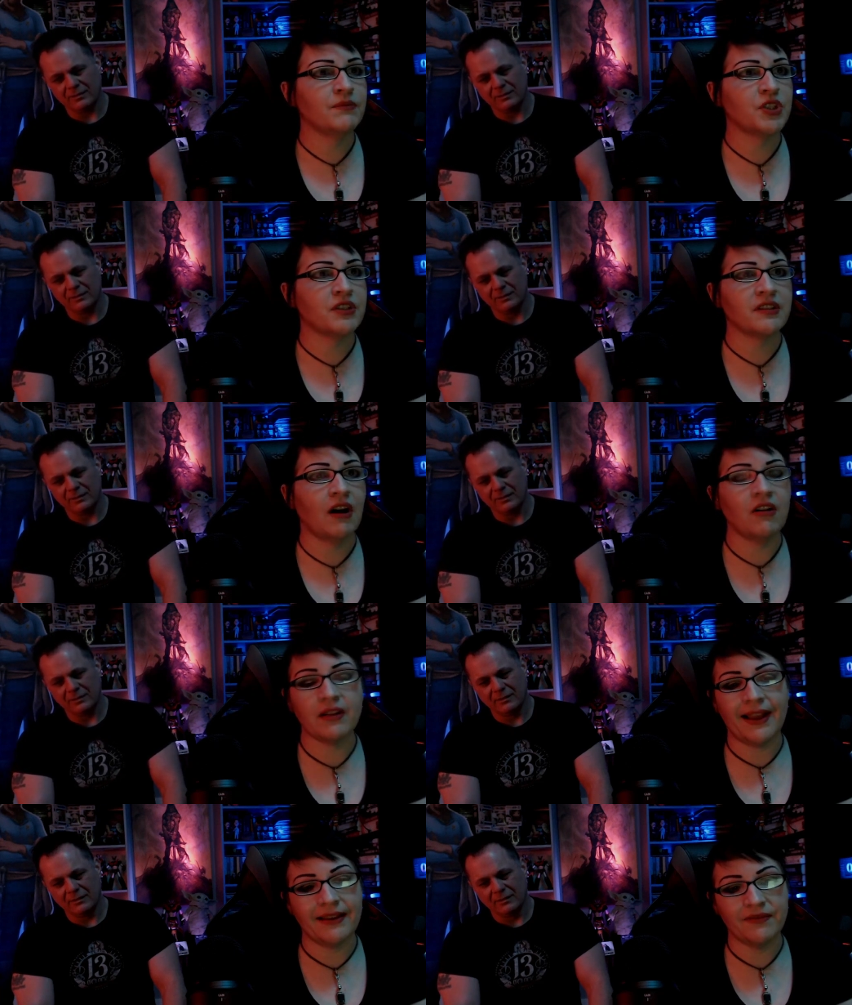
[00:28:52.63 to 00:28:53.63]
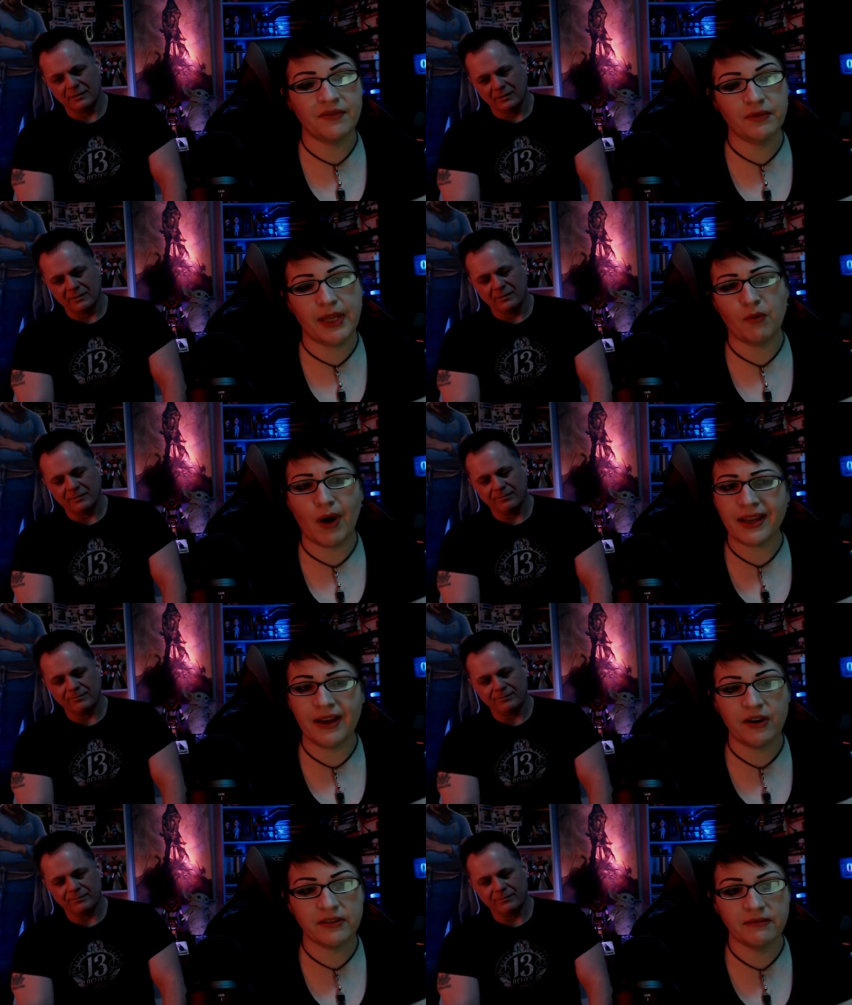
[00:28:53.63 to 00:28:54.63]
Speaker 1: just all kind of like Roky
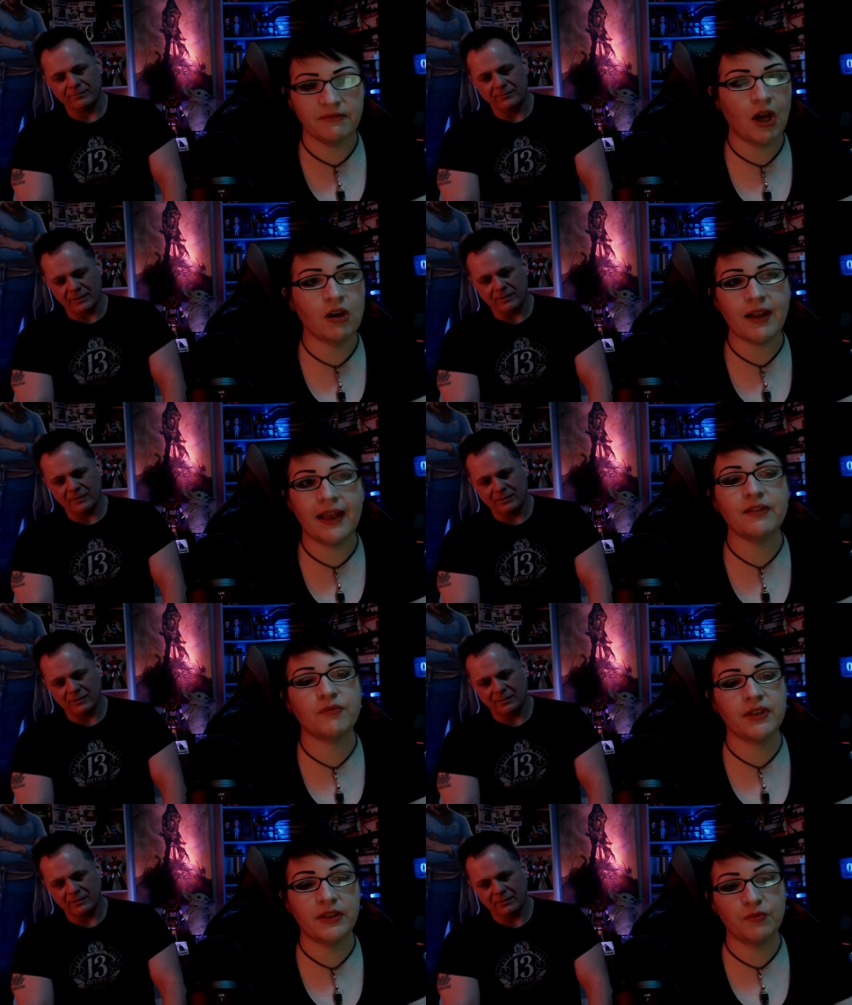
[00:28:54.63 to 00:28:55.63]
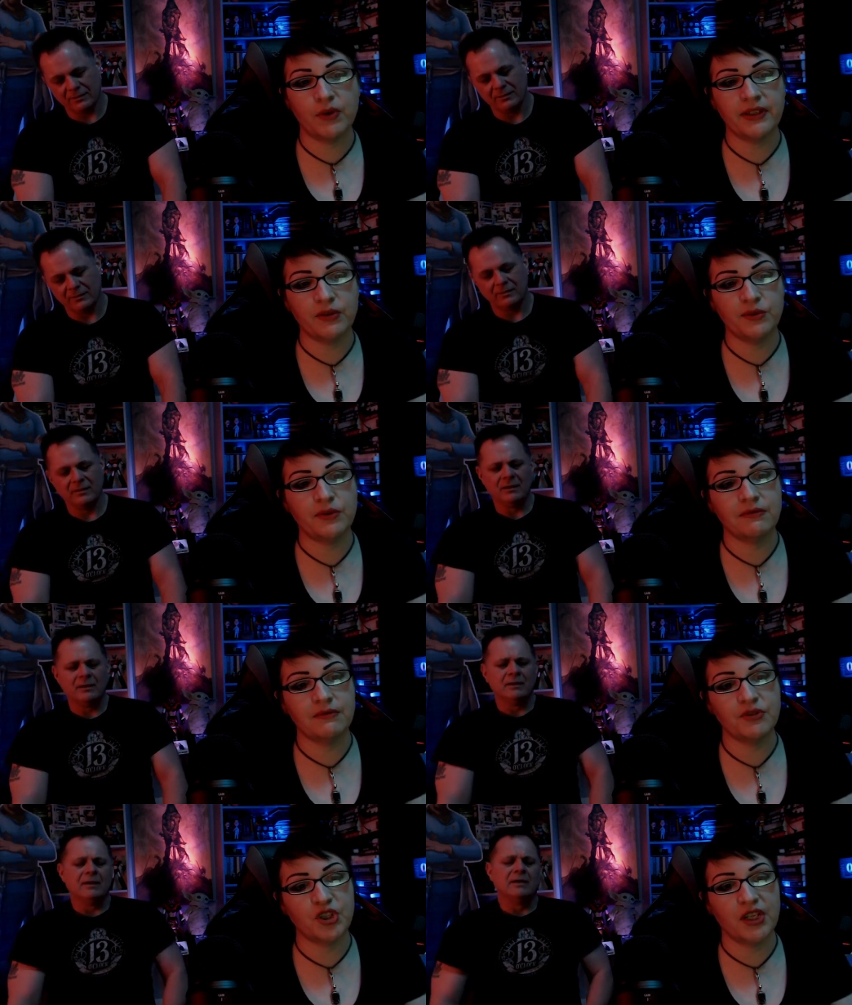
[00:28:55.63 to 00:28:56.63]
Erickson, all yeah. kind of really really cool
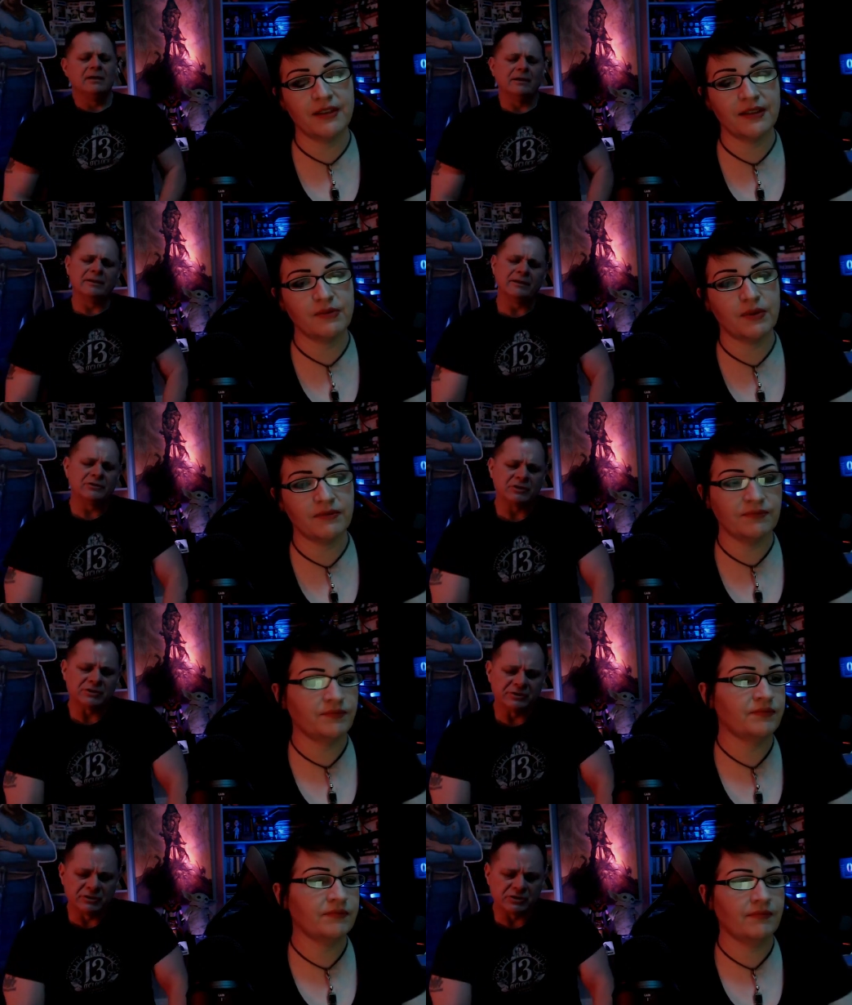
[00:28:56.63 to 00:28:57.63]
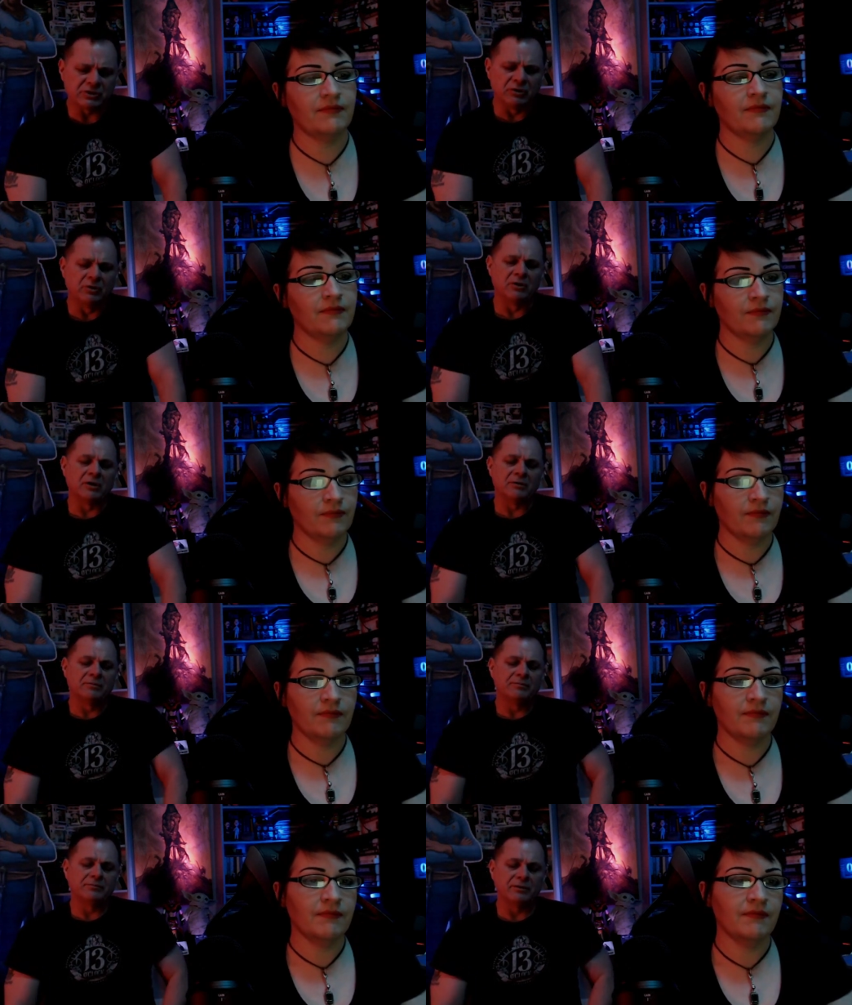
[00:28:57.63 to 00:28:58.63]
shit.
Speaker 2: and then just the score,
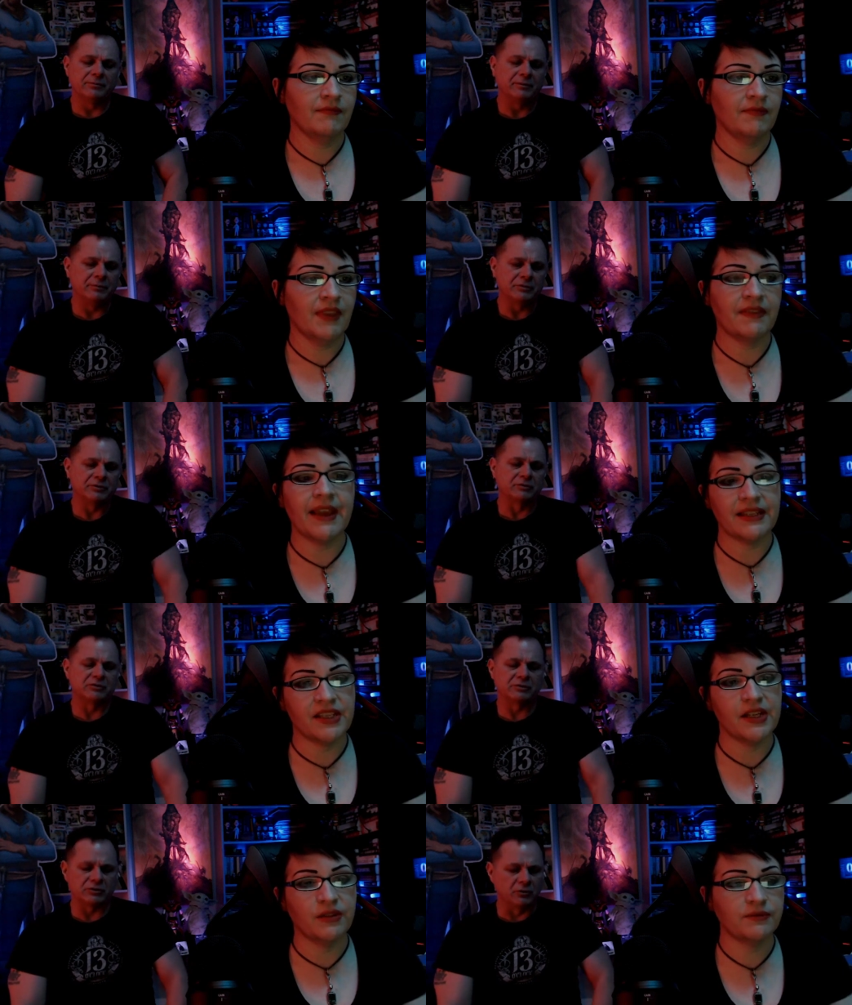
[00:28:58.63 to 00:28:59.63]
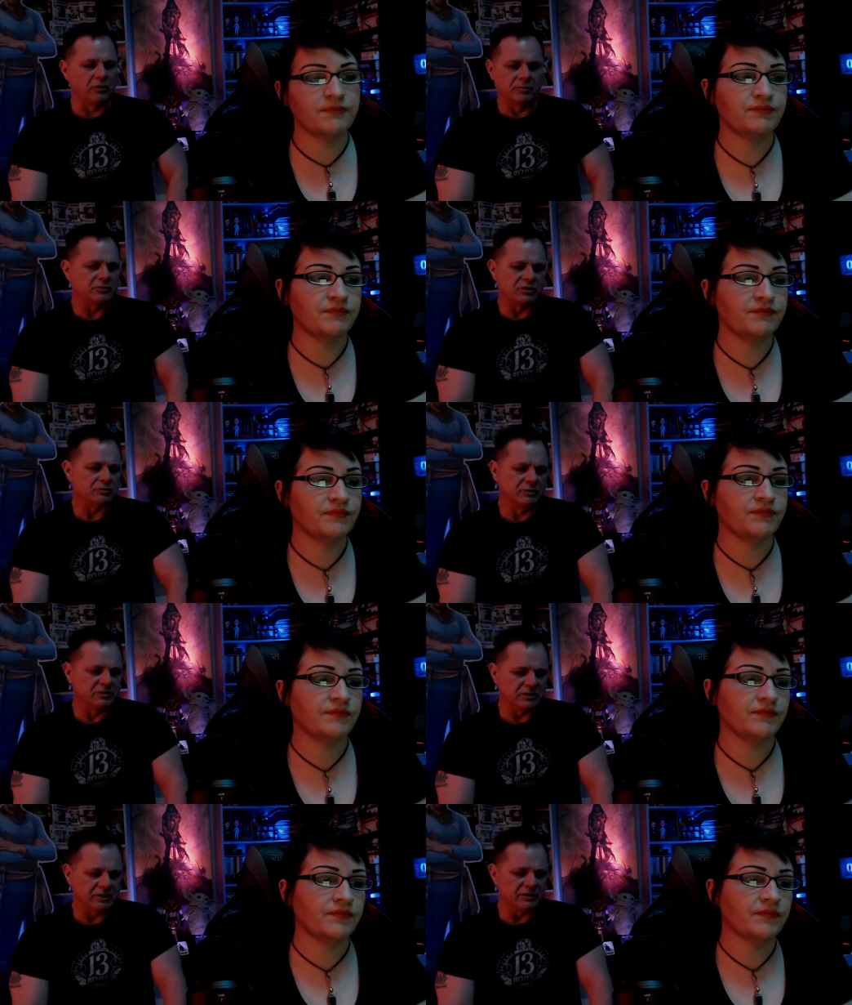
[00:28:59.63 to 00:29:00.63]
the the musical score was just real
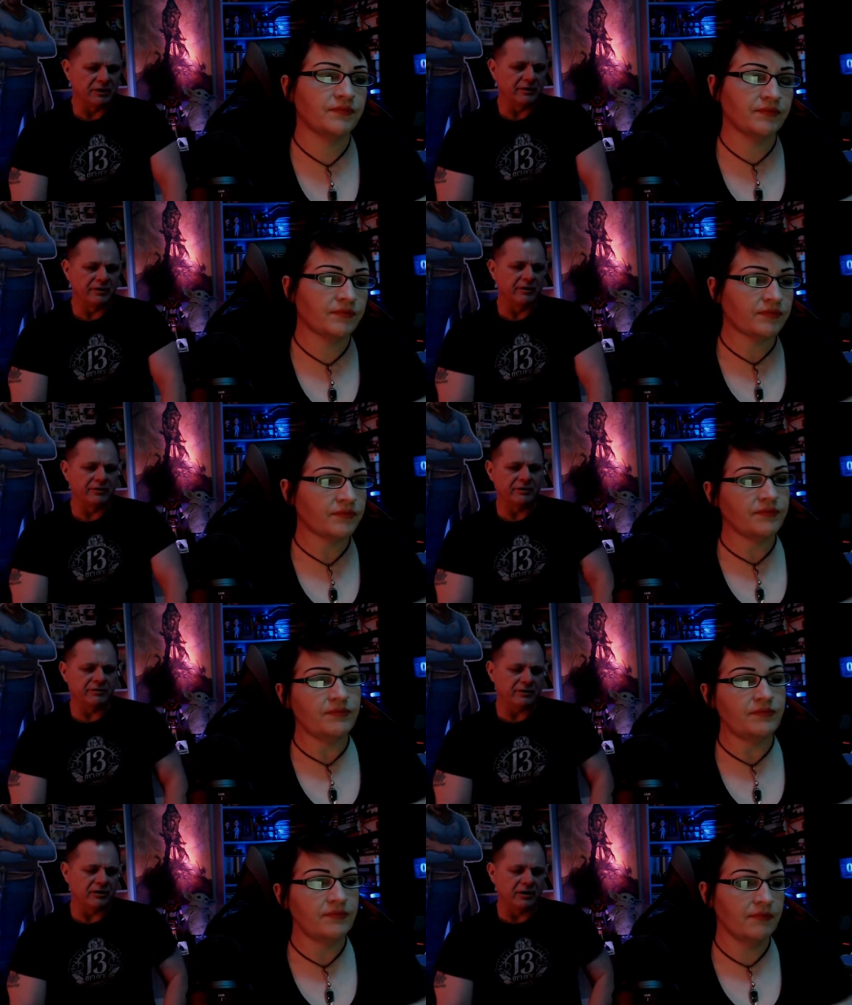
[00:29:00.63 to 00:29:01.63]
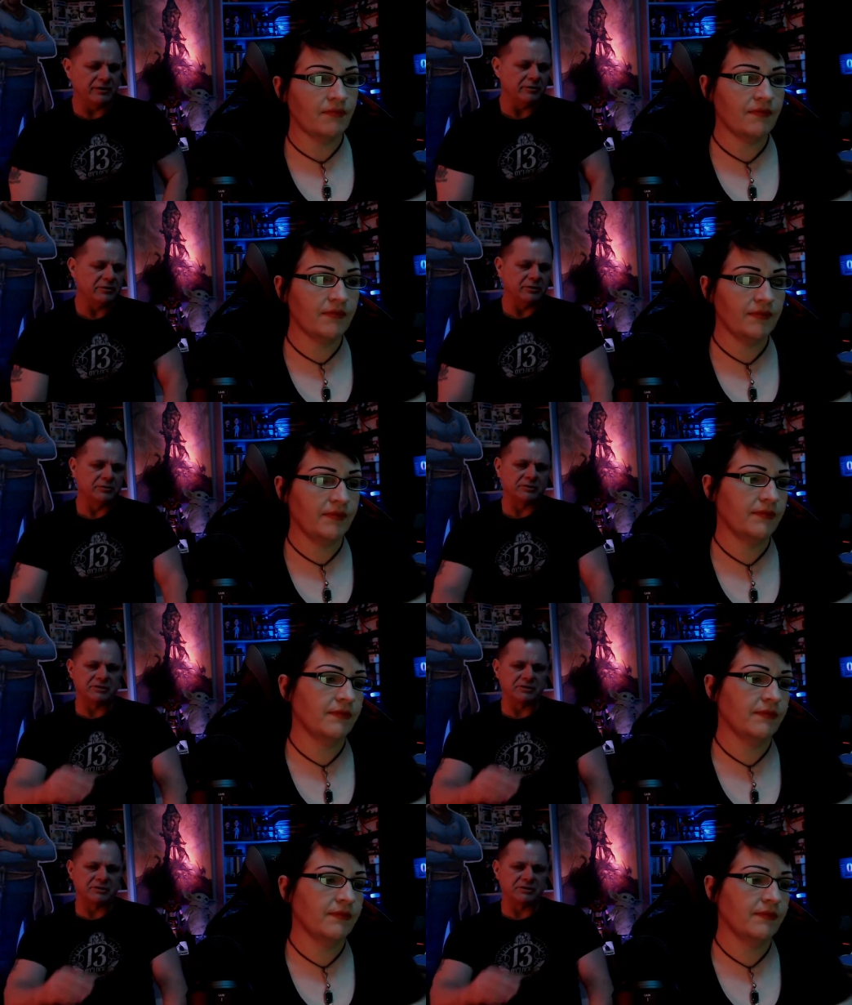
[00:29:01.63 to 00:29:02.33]
good, and all, and all the the audio cues, the